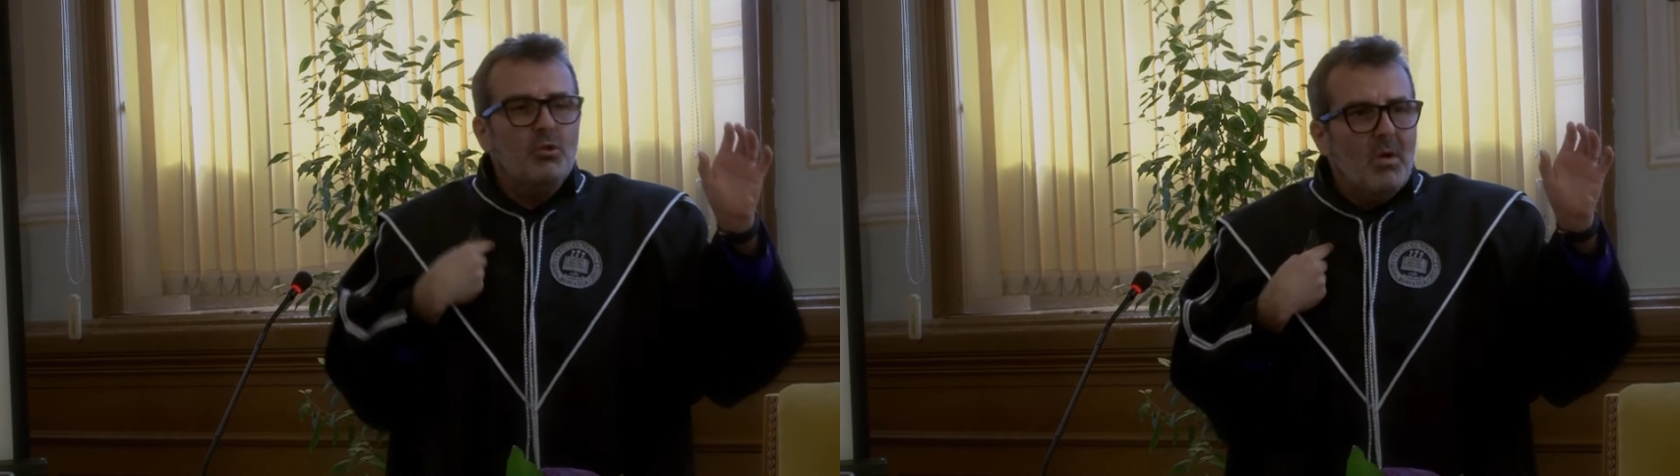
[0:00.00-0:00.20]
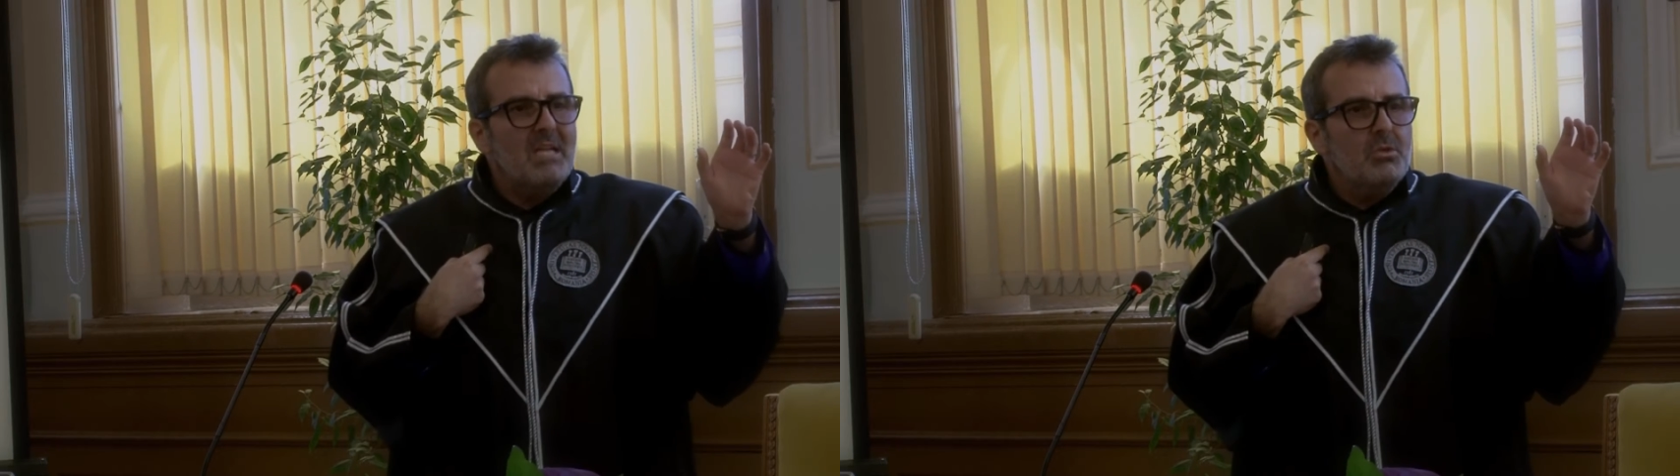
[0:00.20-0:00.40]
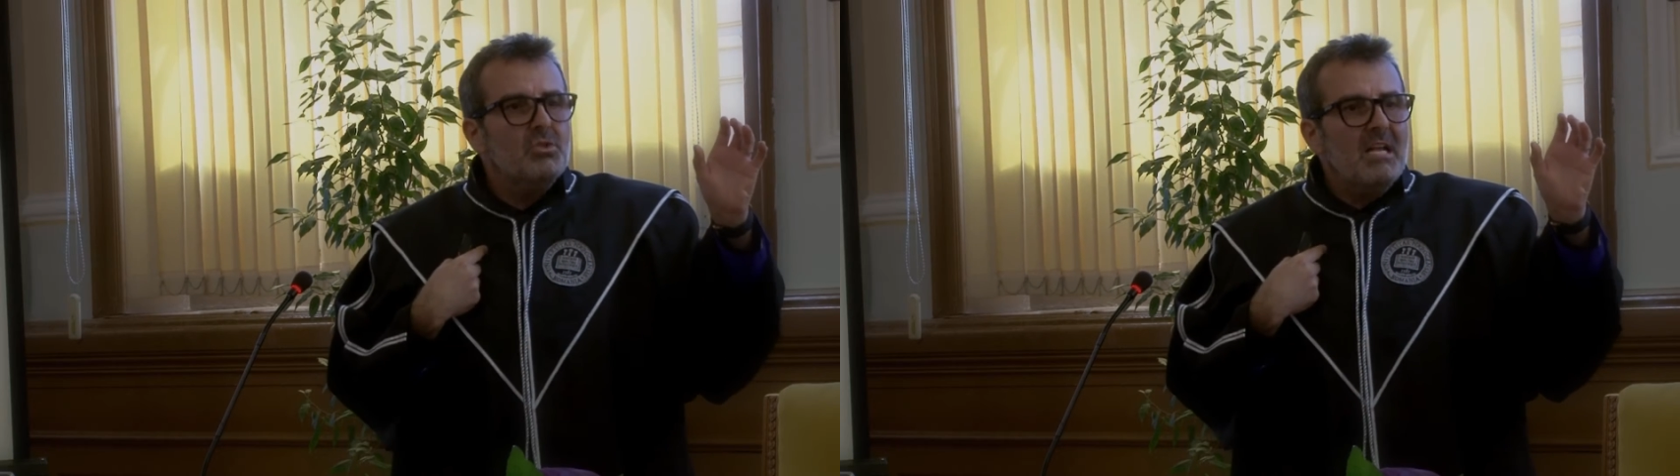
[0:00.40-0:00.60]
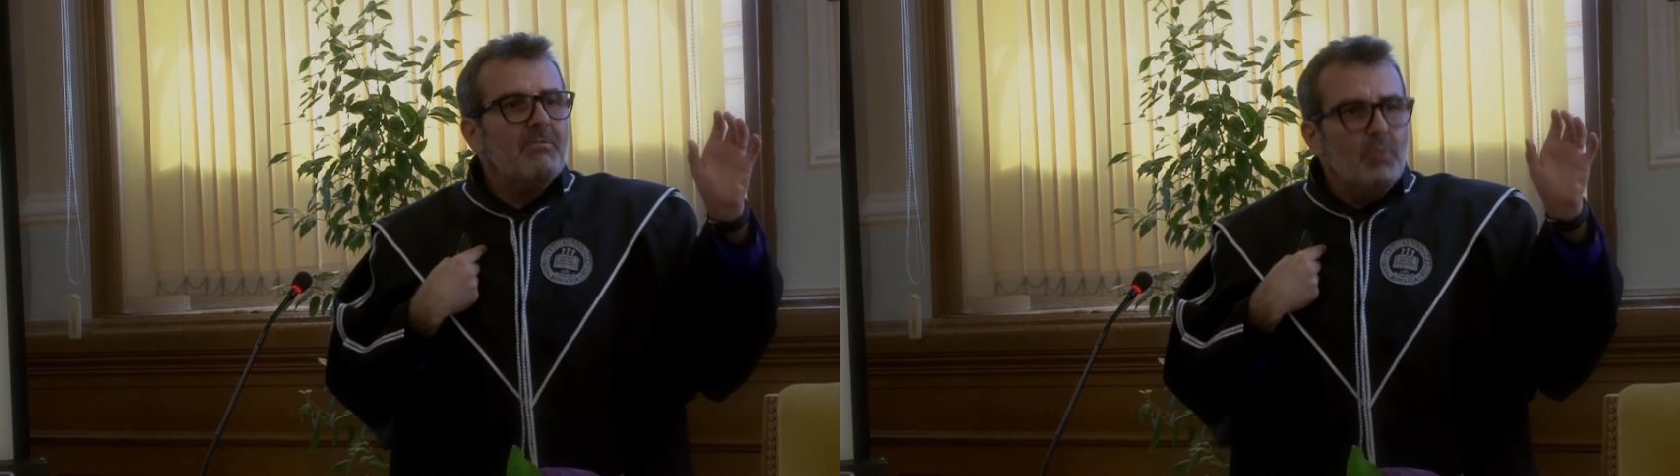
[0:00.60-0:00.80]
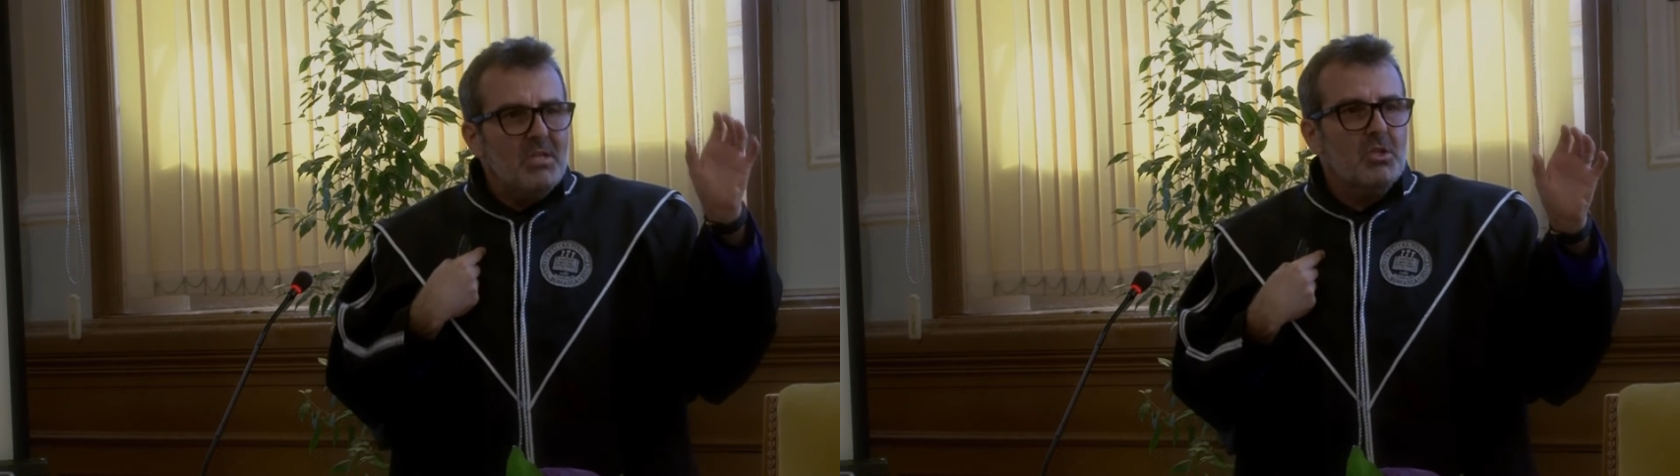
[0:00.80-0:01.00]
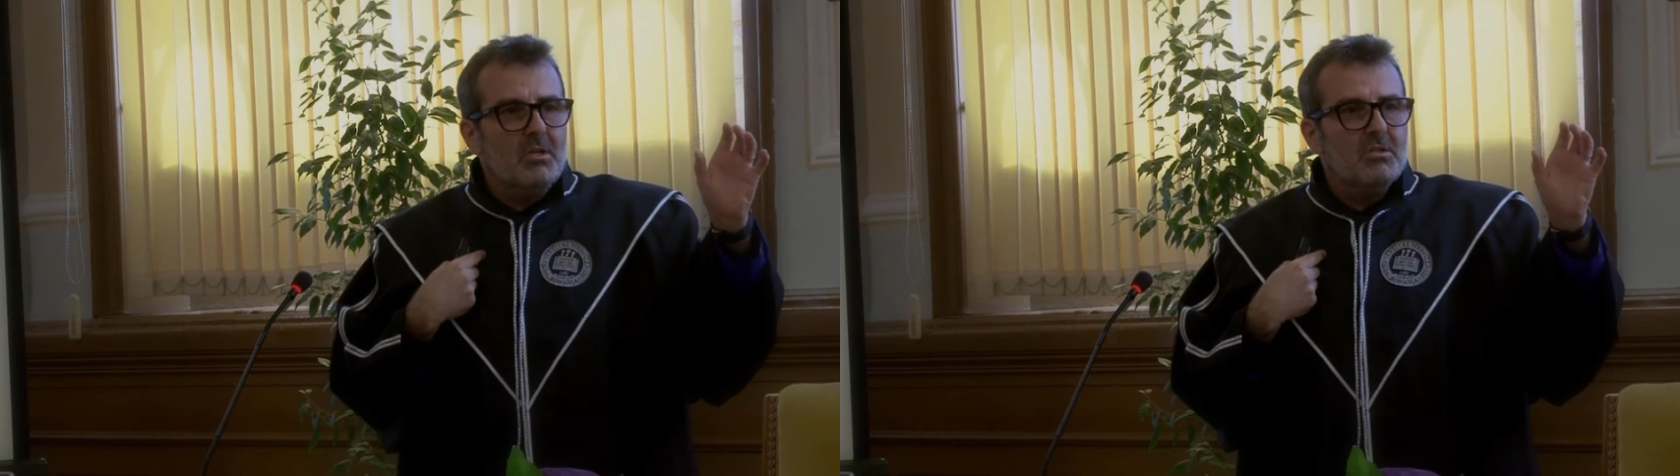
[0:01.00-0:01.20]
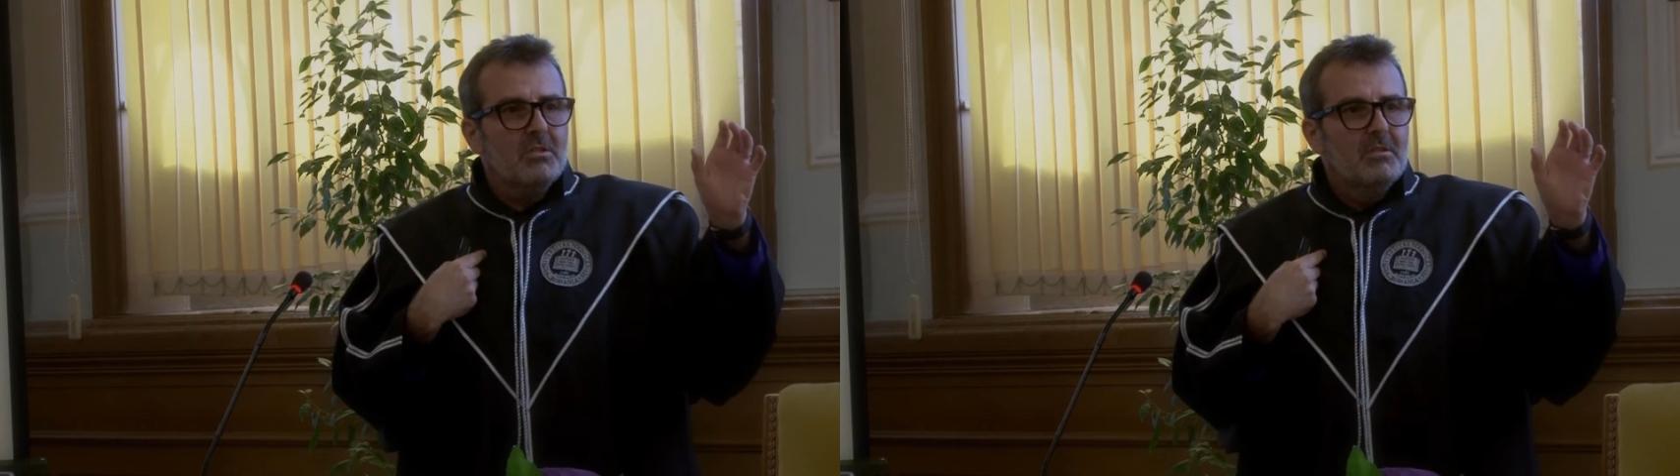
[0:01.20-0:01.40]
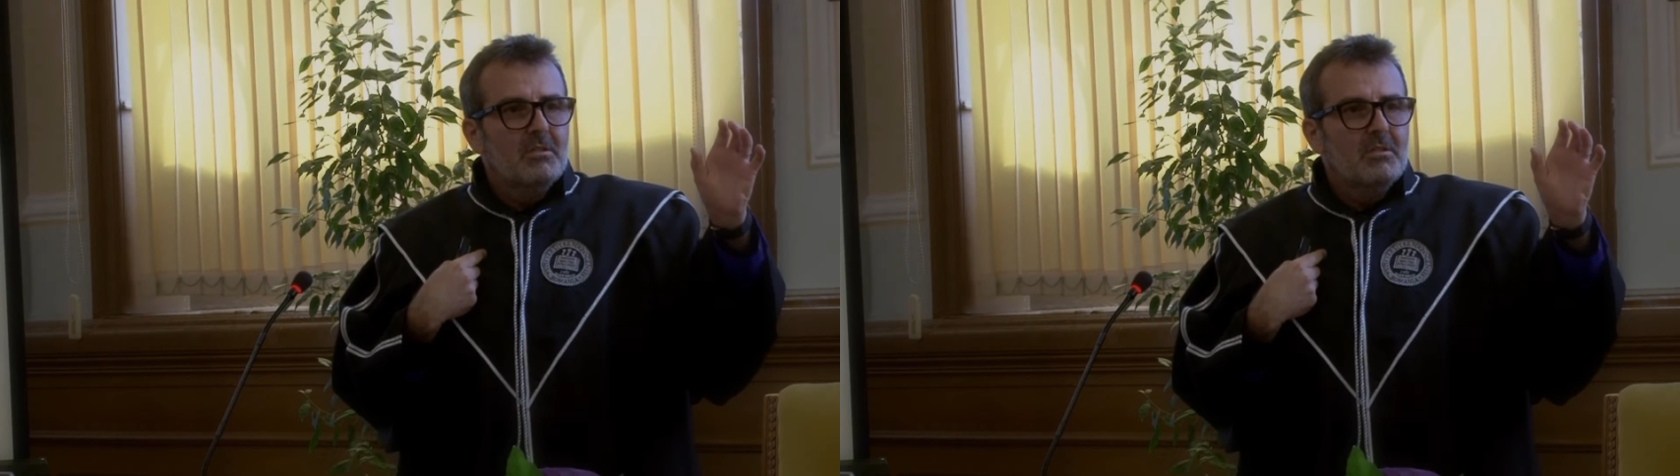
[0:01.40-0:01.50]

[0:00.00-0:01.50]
to ask yourself questions.